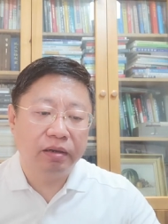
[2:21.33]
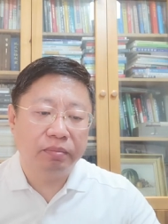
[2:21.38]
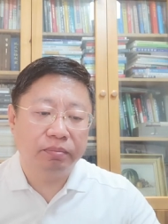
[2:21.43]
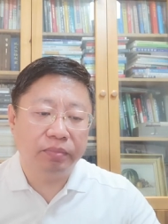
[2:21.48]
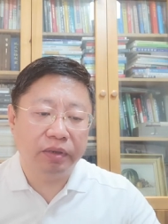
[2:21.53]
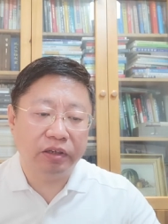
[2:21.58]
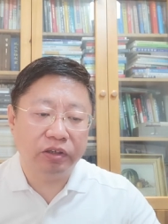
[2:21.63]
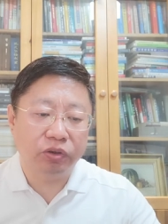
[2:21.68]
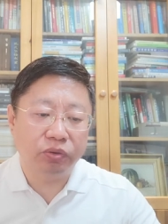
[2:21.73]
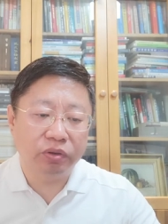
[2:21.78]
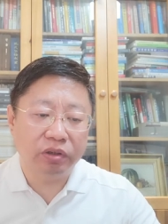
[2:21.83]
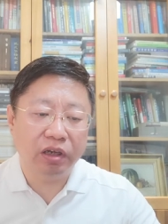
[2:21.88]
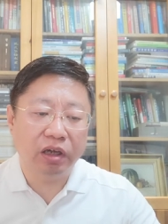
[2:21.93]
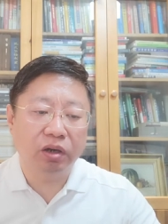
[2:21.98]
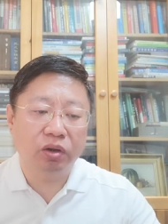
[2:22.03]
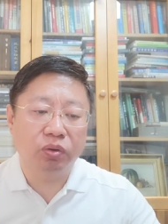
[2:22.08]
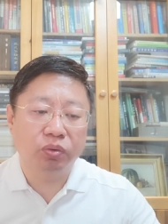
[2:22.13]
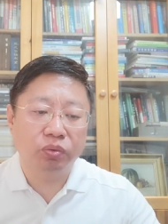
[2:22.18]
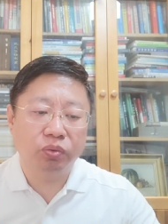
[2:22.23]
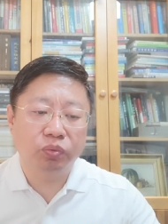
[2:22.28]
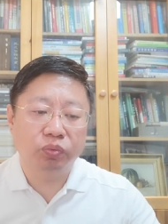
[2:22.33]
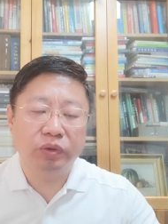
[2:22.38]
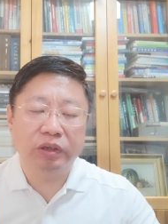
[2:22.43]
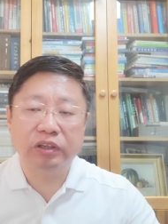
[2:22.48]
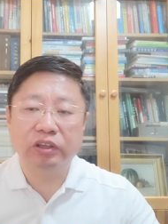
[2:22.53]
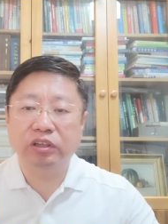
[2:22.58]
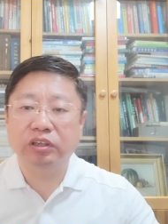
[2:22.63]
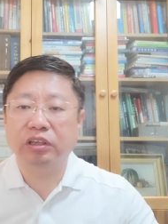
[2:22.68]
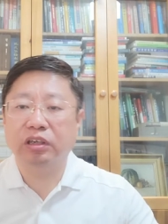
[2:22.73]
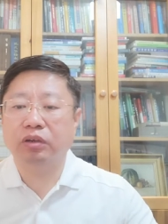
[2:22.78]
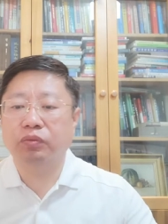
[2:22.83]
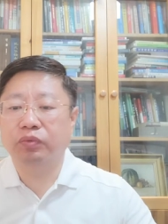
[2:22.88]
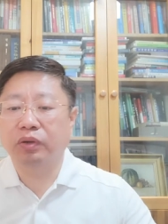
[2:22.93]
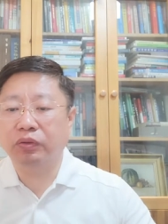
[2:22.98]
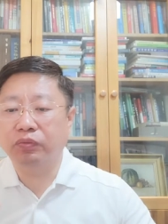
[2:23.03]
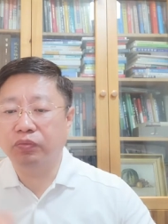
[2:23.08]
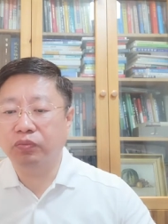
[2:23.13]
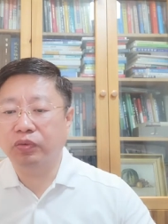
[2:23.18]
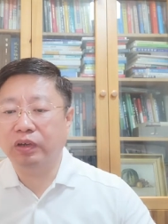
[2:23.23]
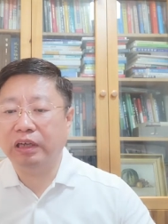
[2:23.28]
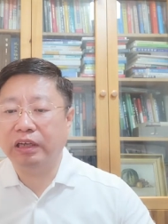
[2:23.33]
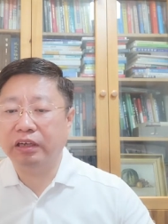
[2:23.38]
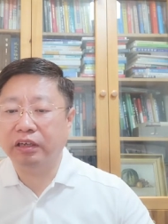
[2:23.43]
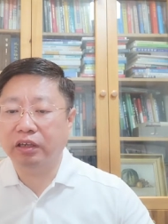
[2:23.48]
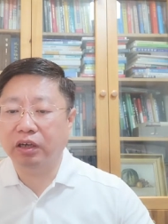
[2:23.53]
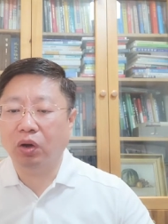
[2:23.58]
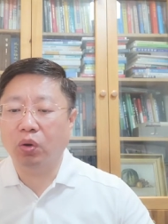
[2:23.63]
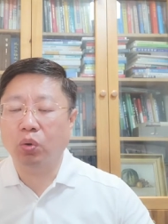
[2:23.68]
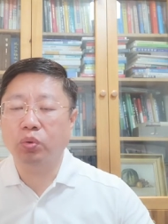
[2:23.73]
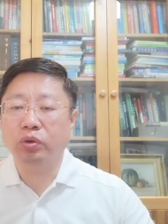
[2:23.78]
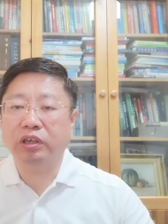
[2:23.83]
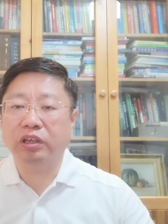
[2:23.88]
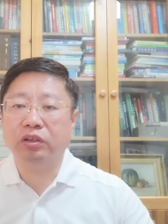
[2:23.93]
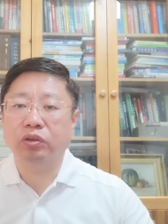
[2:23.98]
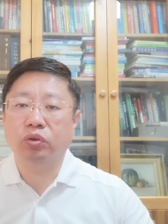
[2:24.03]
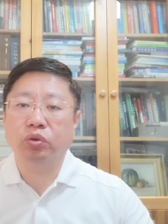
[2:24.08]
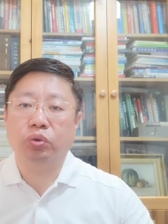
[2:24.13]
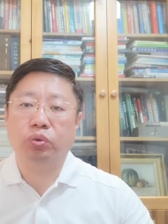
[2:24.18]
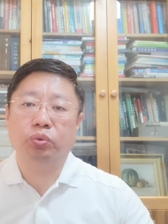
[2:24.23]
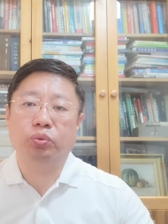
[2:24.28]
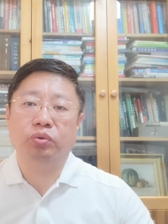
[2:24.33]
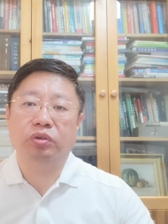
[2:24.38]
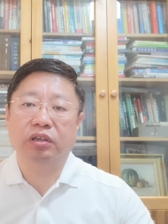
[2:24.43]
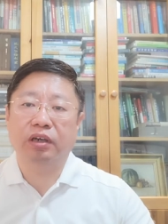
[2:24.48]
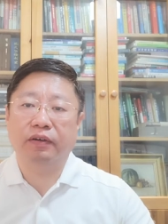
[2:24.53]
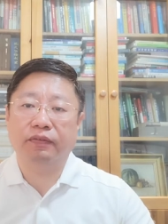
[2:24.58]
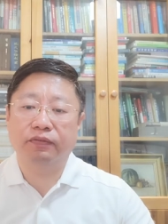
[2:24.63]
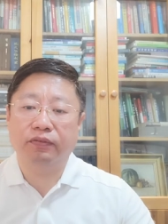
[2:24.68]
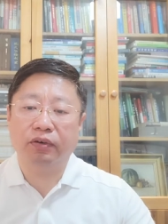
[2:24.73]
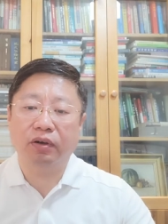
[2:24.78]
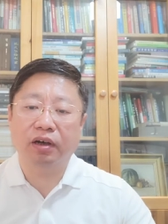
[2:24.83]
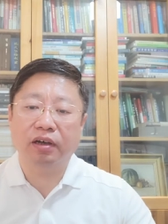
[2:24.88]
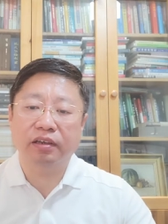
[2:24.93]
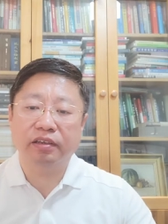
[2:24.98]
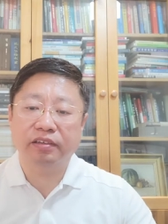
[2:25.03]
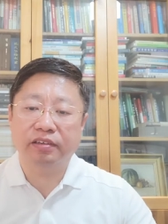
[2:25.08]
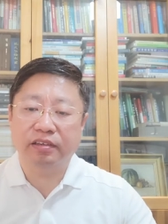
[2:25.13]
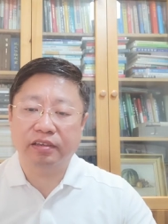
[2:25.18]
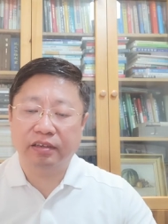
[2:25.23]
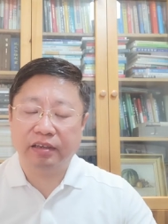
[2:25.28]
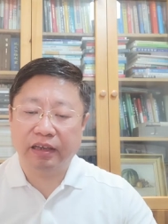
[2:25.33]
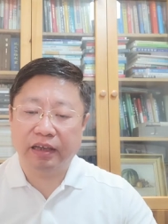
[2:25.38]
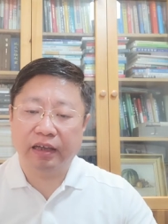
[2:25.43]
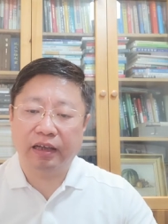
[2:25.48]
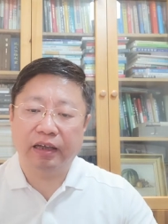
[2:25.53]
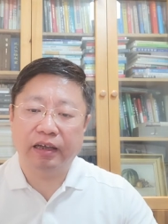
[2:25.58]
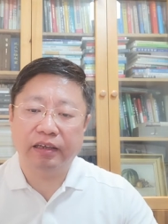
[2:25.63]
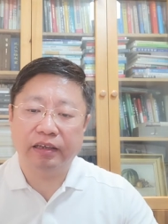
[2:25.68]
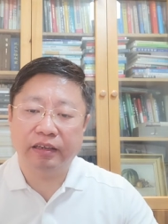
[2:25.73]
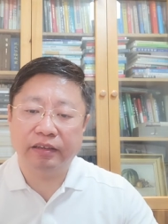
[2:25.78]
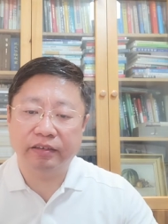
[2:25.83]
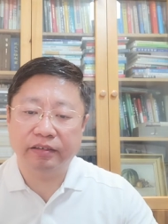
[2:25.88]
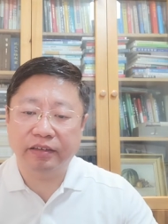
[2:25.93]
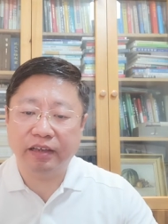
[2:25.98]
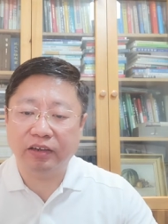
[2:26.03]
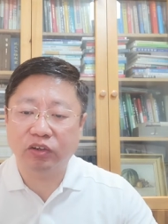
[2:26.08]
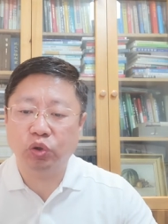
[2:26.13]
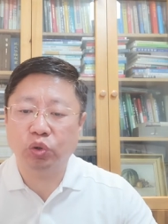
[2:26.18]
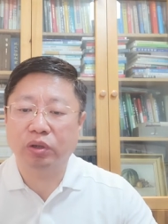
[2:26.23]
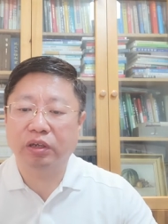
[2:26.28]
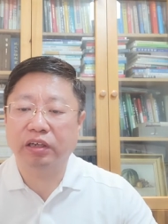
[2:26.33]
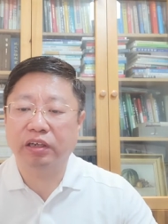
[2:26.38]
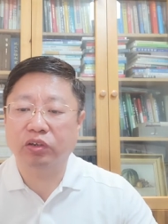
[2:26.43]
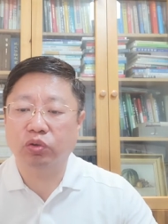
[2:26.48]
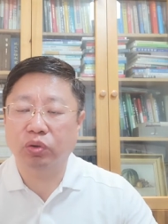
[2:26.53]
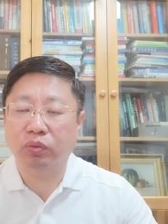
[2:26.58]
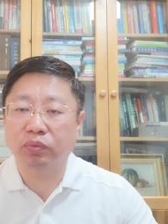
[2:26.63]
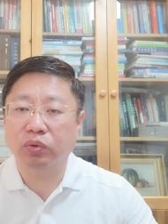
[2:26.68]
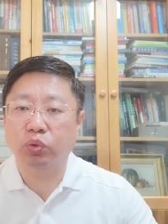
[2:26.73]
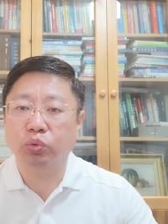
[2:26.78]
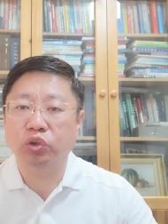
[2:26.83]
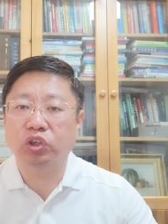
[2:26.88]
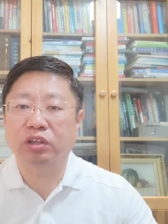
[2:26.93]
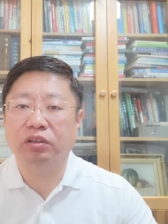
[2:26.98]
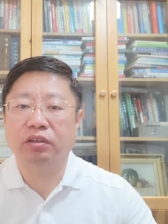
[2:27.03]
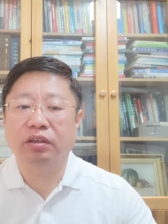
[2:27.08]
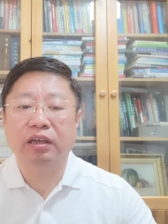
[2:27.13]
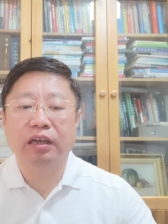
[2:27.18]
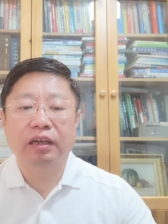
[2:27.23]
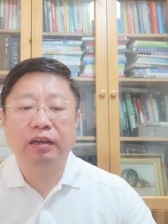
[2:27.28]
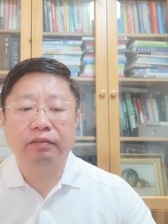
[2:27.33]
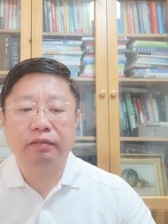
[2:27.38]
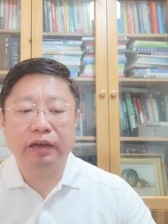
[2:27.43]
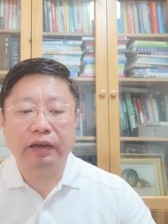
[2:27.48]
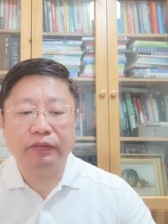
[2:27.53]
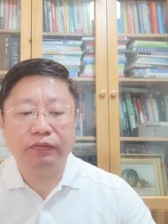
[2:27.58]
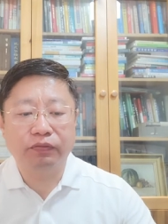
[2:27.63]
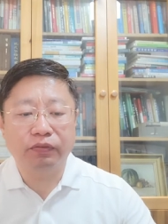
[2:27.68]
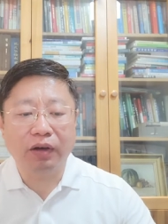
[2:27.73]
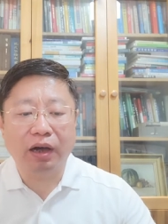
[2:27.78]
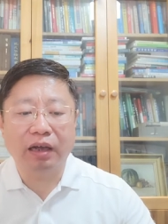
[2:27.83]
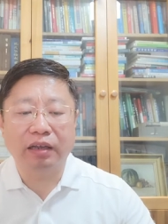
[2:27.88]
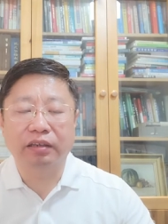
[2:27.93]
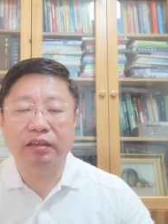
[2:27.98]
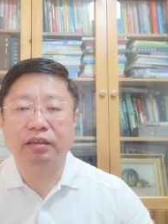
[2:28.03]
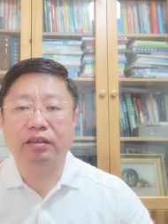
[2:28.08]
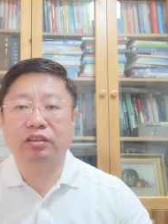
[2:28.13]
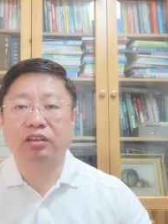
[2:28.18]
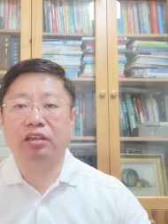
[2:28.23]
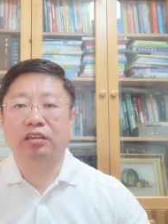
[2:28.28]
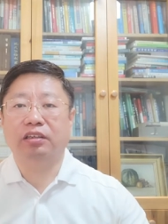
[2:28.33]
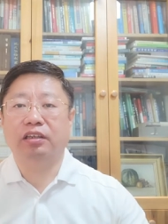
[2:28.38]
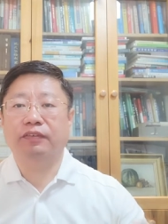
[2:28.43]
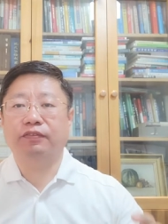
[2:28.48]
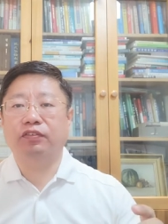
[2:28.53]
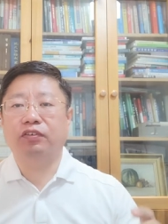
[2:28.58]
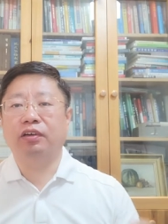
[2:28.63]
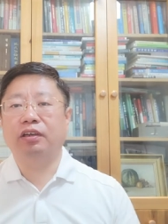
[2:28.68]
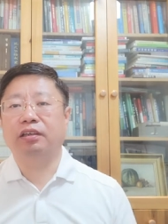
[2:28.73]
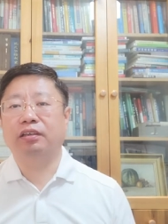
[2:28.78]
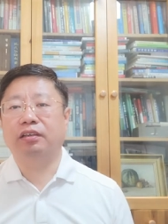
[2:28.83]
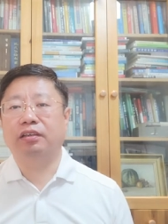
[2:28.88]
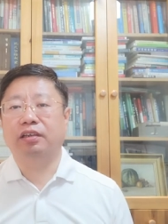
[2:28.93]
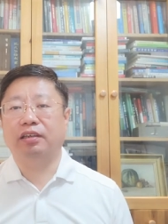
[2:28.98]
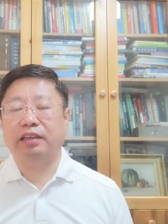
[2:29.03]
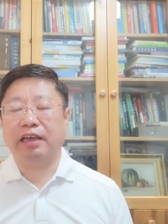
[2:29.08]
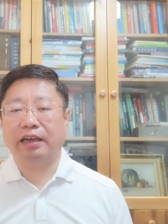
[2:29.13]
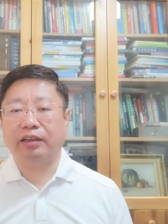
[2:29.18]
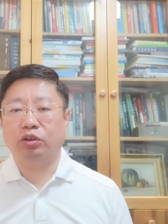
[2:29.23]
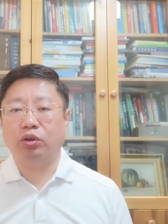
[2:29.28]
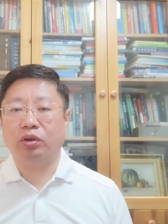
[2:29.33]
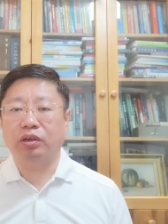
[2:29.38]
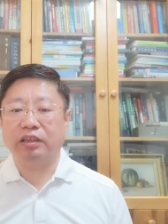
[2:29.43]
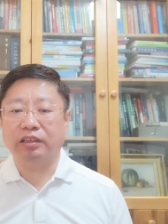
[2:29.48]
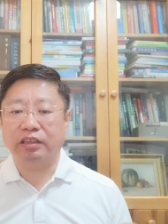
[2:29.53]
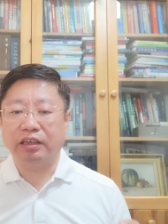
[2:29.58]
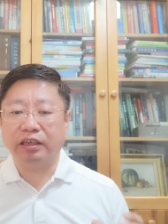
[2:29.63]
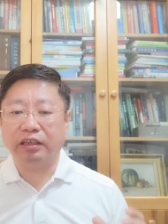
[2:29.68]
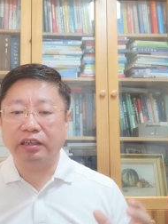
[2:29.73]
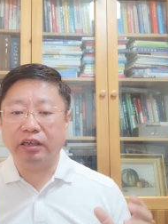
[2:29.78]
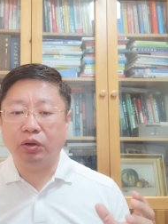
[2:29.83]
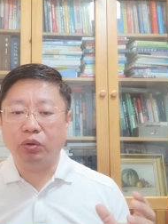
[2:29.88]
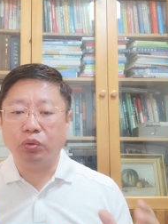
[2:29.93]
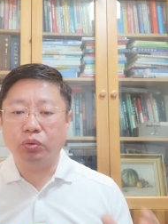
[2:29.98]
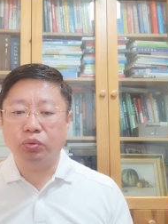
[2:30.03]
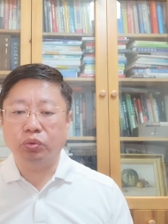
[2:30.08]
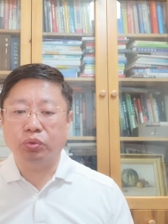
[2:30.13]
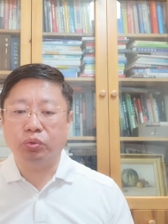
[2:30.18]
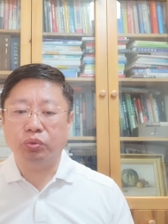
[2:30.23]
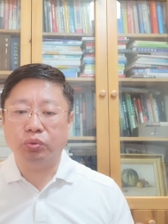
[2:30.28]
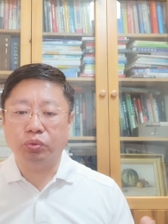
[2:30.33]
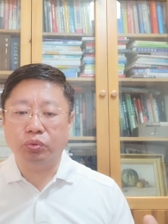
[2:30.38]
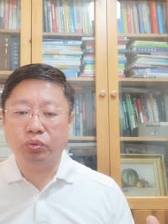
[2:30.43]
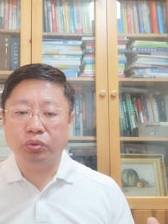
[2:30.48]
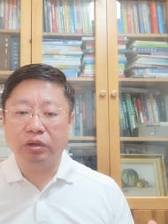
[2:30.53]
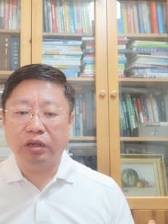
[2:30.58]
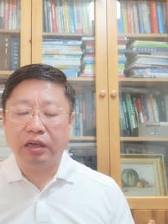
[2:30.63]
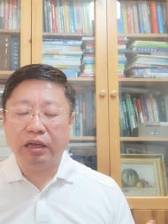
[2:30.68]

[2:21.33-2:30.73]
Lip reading: But when we go into the first industry revolution, we find the different technology go to